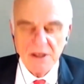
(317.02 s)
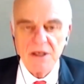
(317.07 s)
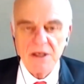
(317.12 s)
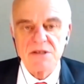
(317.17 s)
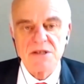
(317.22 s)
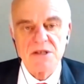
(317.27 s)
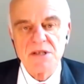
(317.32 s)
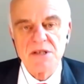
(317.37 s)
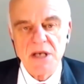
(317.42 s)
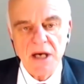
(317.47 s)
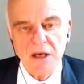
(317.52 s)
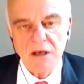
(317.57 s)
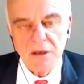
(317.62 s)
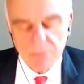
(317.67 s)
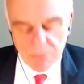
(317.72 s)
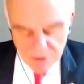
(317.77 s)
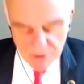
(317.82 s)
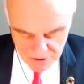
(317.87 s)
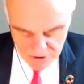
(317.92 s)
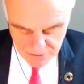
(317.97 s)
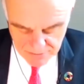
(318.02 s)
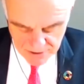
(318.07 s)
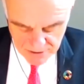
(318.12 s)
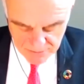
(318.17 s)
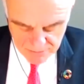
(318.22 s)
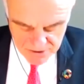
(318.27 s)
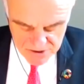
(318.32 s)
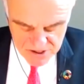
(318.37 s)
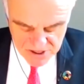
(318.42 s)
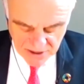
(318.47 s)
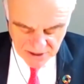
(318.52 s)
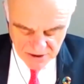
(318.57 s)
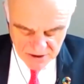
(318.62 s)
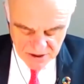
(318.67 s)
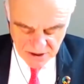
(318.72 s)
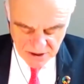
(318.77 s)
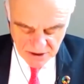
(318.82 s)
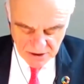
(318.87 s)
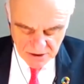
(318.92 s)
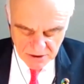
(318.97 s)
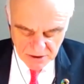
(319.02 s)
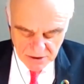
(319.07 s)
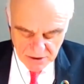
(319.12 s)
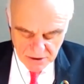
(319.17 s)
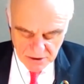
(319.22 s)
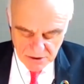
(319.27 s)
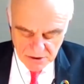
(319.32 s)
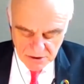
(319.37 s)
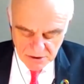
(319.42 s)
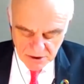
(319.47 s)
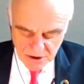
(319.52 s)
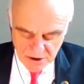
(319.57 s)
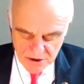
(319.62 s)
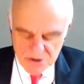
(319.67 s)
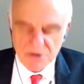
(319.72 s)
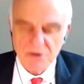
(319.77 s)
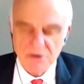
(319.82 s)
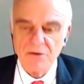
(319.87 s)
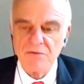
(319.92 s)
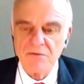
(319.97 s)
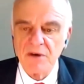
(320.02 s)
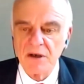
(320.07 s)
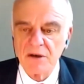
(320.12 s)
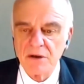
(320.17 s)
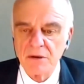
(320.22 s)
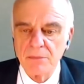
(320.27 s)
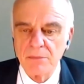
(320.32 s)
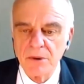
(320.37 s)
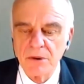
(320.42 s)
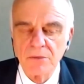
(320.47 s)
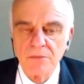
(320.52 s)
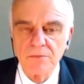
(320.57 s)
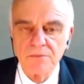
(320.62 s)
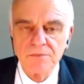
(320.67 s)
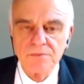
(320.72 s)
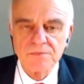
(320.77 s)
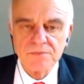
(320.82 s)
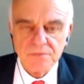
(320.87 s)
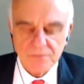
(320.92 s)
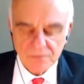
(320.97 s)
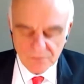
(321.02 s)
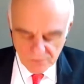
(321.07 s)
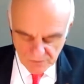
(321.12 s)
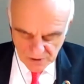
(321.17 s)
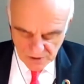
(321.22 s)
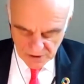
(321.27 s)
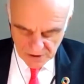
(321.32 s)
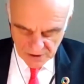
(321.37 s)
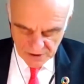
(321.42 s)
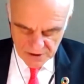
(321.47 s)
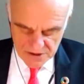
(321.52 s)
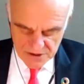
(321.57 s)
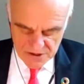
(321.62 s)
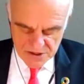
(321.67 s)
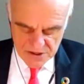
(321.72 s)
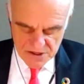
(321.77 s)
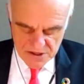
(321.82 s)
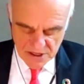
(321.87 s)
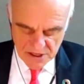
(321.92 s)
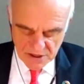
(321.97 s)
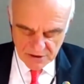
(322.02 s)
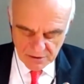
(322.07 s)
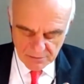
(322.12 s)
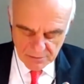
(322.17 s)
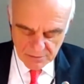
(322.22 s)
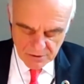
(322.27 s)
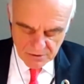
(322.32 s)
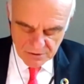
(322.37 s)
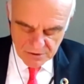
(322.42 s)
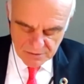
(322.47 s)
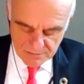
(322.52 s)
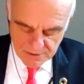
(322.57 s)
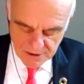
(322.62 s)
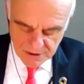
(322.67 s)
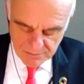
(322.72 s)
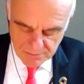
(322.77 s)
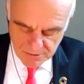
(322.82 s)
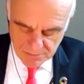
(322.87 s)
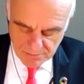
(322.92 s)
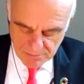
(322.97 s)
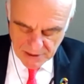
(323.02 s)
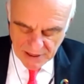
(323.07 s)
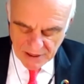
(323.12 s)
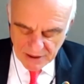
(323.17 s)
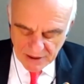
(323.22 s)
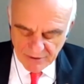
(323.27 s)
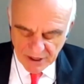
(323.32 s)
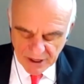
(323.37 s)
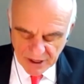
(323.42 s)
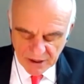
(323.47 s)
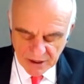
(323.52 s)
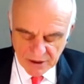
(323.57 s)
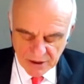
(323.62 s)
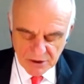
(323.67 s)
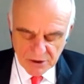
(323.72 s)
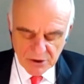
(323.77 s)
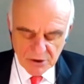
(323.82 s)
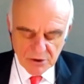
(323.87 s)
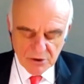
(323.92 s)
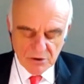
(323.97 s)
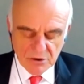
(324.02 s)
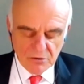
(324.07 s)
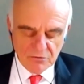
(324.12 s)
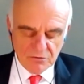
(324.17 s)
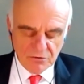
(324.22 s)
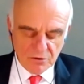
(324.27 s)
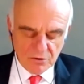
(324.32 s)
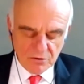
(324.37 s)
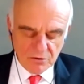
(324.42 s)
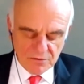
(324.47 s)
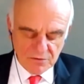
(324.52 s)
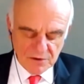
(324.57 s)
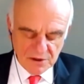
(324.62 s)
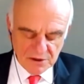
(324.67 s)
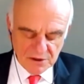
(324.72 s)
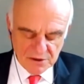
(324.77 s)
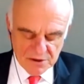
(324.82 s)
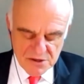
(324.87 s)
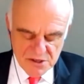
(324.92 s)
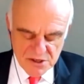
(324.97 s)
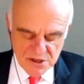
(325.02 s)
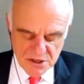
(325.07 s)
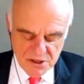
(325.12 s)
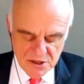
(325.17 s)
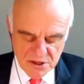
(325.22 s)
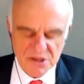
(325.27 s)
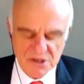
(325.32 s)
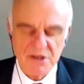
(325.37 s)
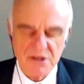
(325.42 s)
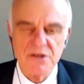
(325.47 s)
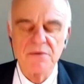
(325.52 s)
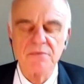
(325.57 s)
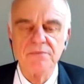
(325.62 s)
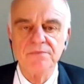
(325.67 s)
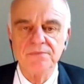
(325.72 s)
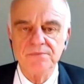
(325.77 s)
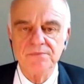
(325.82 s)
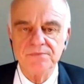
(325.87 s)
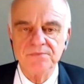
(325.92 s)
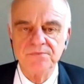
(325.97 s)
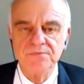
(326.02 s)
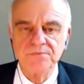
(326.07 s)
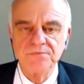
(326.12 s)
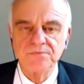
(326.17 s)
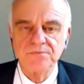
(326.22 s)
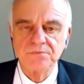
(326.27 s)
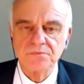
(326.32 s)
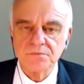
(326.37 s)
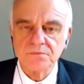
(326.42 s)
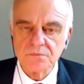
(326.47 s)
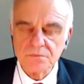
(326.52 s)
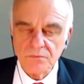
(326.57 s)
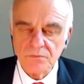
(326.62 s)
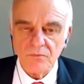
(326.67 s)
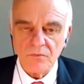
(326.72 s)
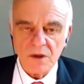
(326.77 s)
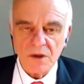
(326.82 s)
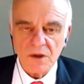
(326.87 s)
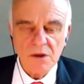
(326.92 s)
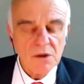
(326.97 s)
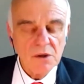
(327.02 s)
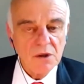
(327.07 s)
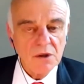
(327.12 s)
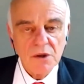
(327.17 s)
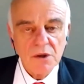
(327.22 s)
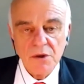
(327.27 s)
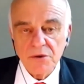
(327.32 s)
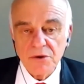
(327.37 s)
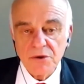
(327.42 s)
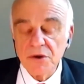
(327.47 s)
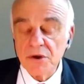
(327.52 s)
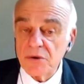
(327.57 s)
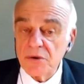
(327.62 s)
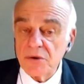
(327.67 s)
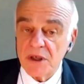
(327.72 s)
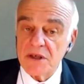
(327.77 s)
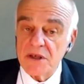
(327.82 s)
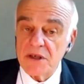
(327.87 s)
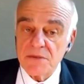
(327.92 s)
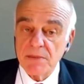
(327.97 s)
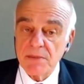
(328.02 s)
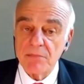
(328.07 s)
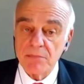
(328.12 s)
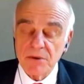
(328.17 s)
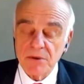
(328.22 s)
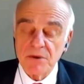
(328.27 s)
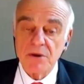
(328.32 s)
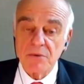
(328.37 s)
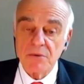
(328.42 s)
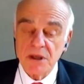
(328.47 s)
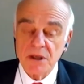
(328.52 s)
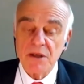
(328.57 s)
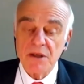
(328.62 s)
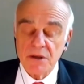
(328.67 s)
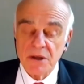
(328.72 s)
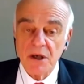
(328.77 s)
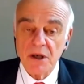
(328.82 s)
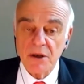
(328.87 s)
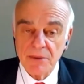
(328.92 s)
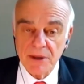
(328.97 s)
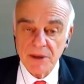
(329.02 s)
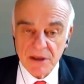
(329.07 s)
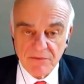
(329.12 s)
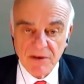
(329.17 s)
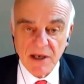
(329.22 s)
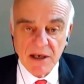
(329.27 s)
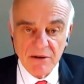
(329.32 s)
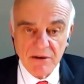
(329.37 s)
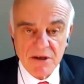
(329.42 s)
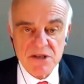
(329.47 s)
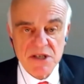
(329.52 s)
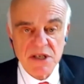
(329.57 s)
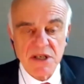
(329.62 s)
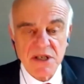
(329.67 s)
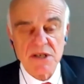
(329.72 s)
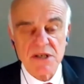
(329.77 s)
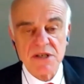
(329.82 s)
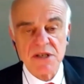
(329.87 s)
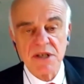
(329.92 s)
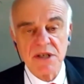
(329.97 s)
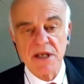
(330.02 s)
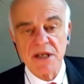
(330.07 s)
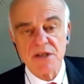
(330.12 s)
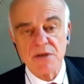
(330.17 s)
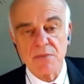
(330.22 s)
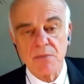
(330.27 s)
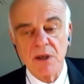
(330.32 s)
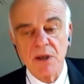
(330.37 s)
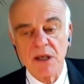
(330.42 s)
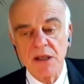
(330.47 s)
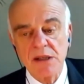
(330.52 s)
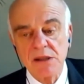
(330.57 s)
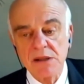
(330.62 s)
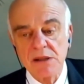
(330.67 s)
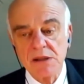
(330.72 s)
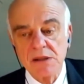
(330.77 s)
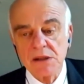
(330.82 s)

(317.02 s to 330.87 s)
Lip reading: It's desirable to be protecting those who are vulnerable, and it's desirable to be preparing for further surges. To do this, people do need to know where the virus is, and that's why